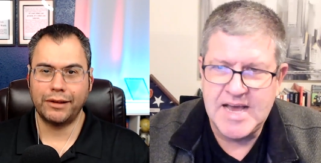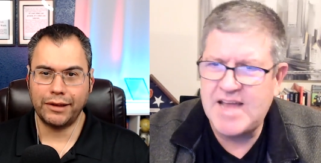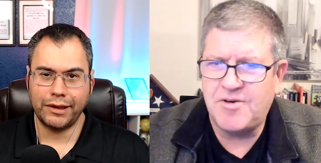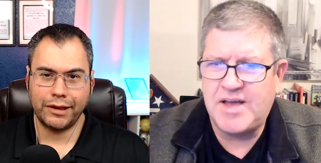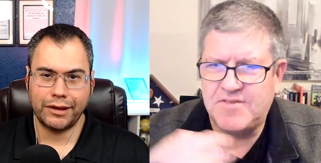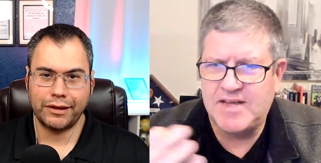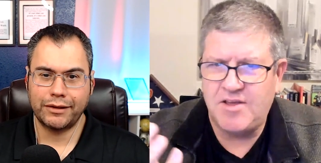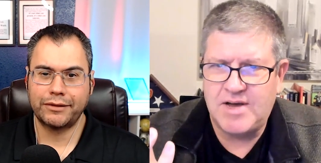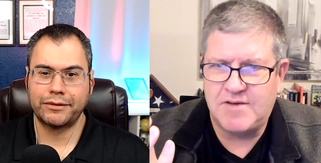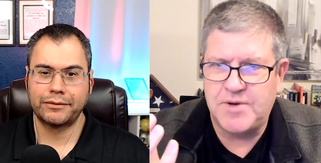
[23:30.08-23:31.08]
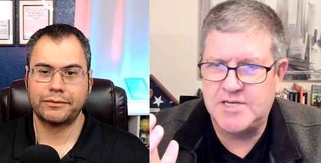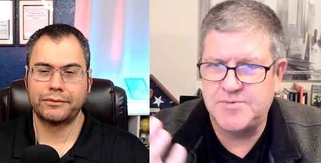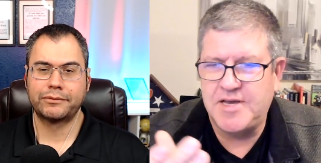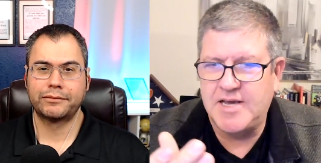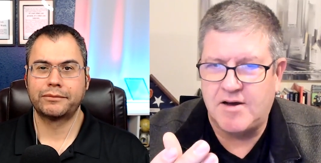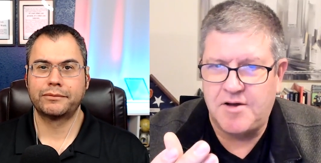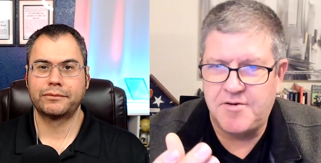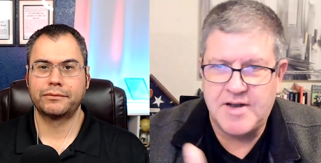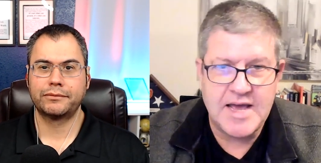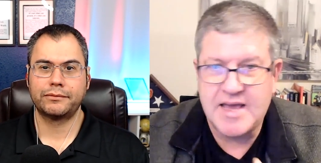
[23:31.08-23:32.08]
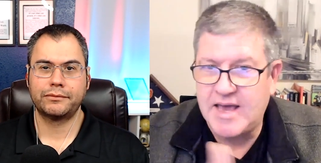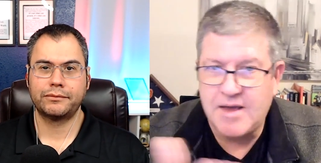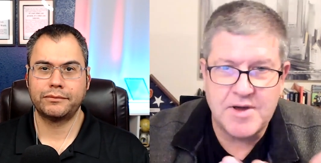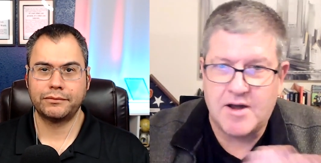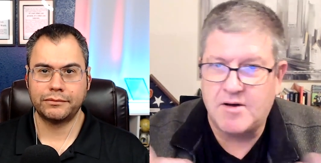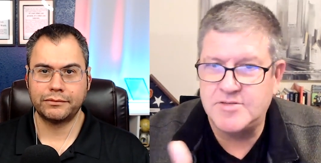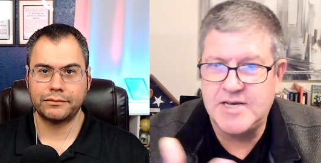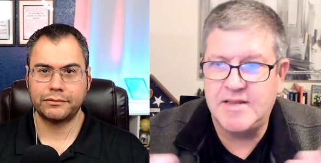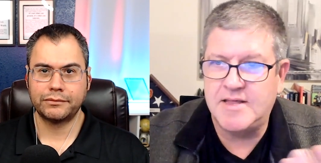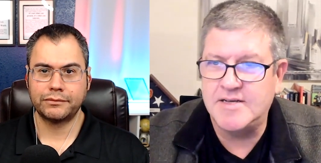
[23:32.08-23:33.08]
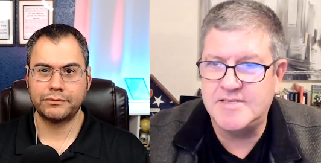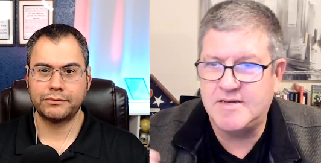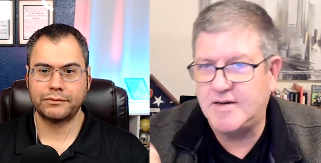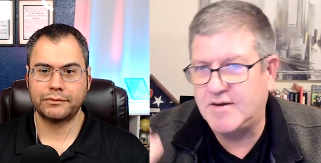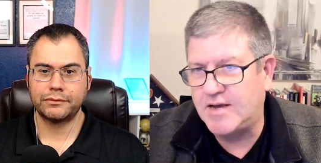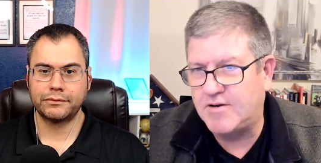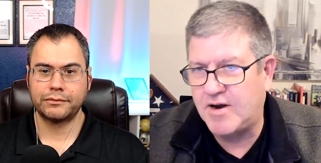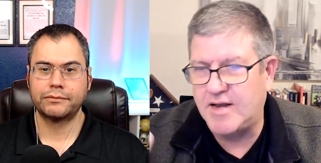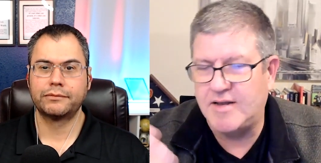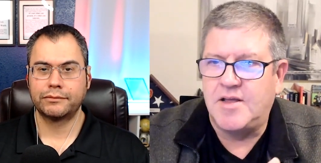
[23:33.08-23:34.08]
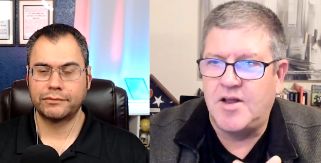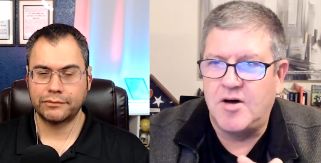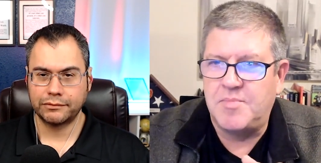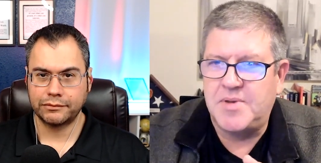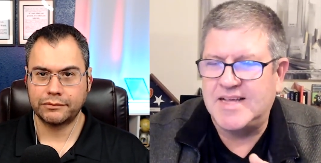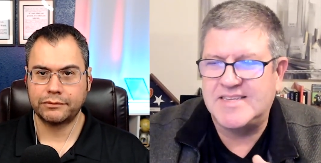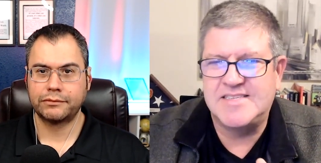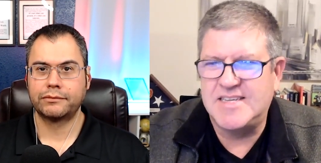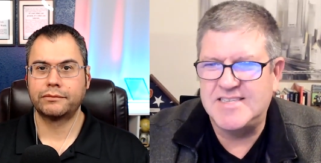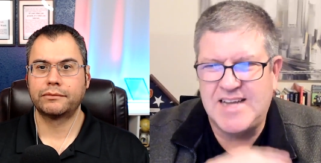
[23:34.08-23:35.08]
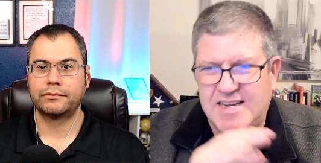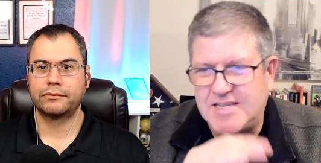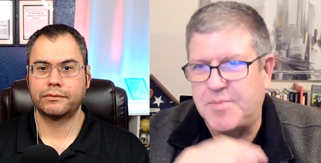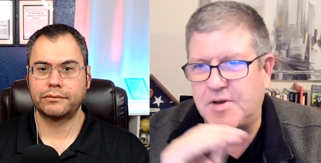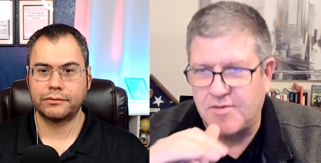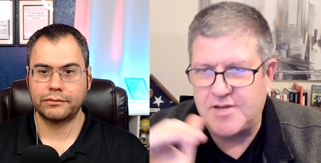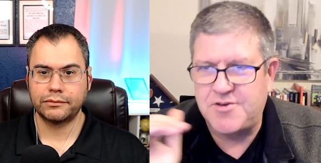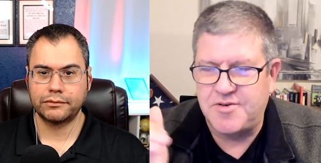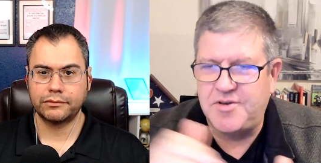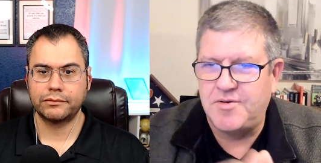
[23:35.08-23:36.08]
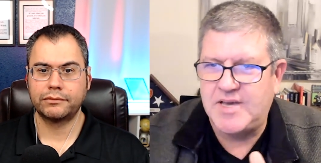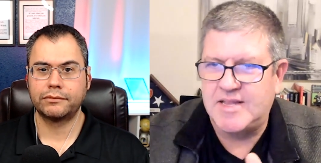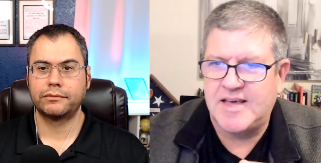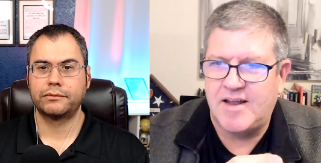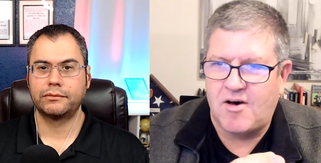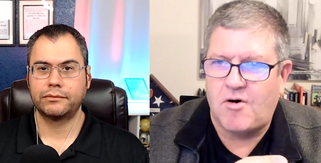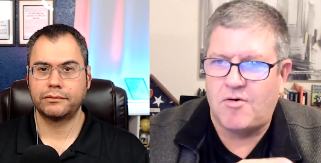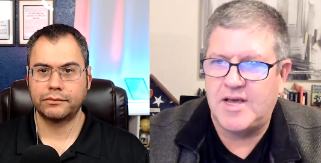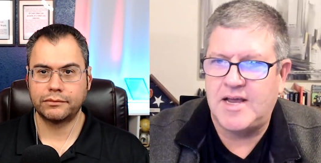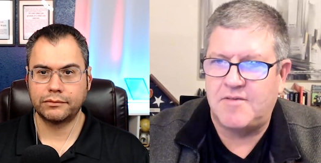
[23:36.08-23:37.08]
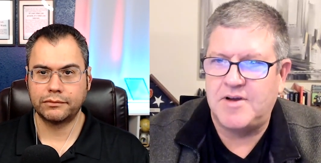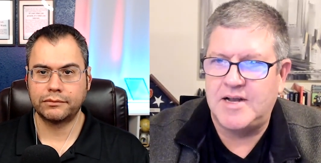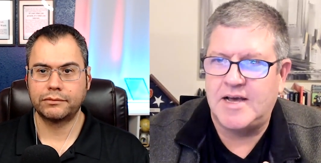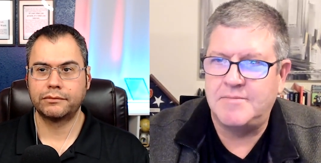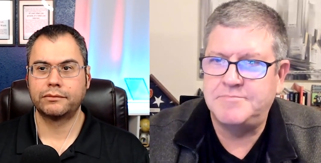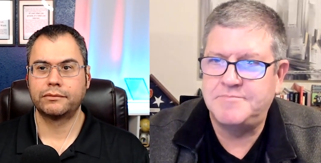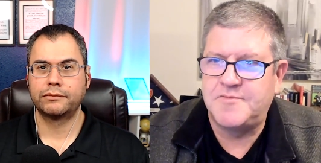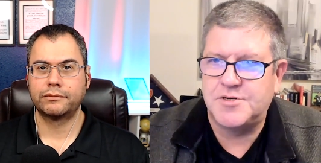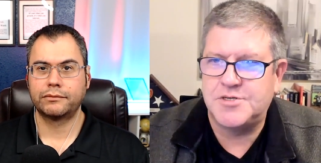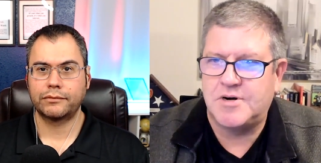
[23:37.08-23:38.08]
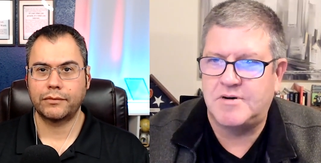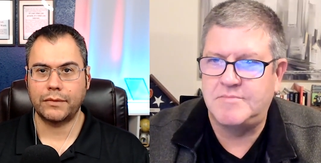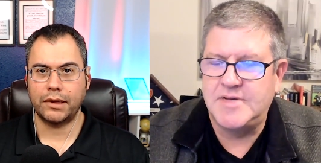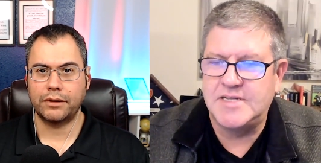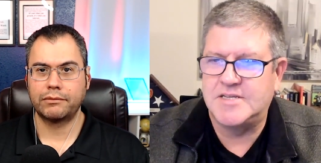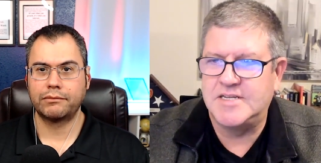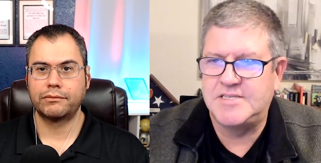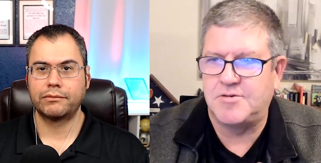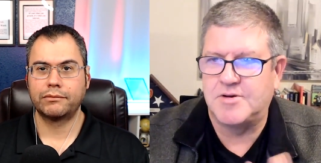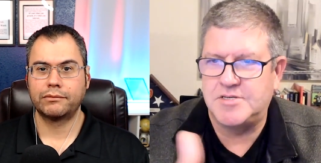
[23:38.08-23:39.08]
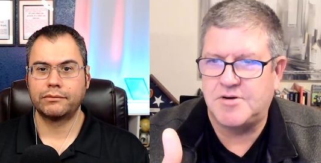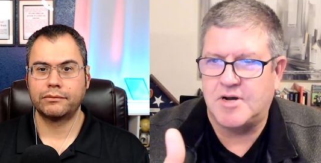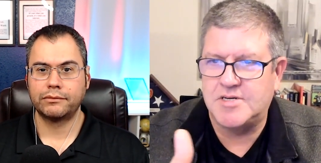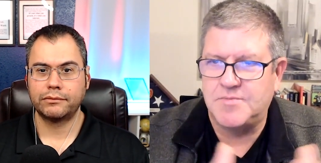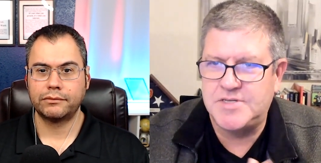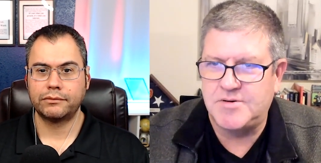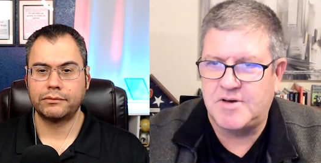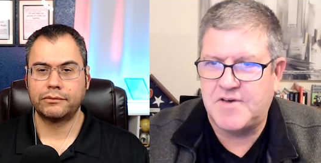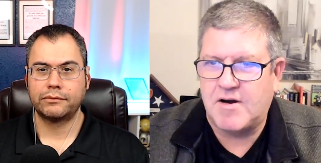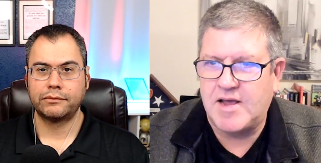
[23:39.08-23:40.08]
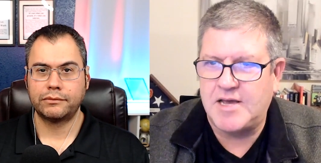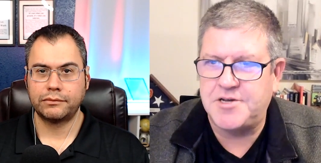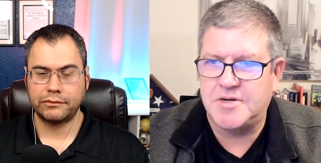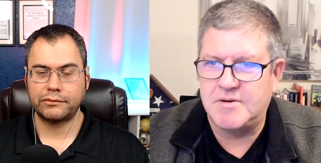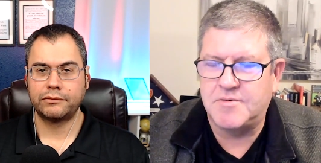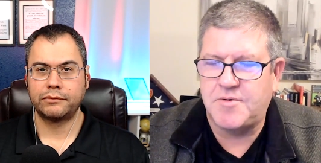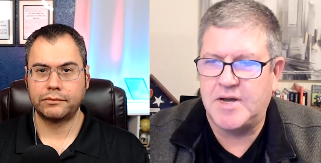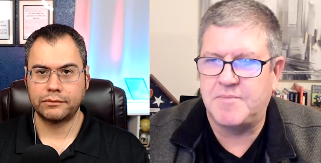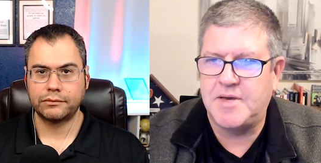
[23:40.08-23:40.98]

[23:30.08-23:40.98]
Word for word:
Speaker 1: And you'll have you'll have weeks when you get hundred. Hey, hey, we got all ten things done. Hey, great. You know, but that's it's not typical that you you get that all day every day for sure. Yeah. It's it's still construction. We still have variation quite a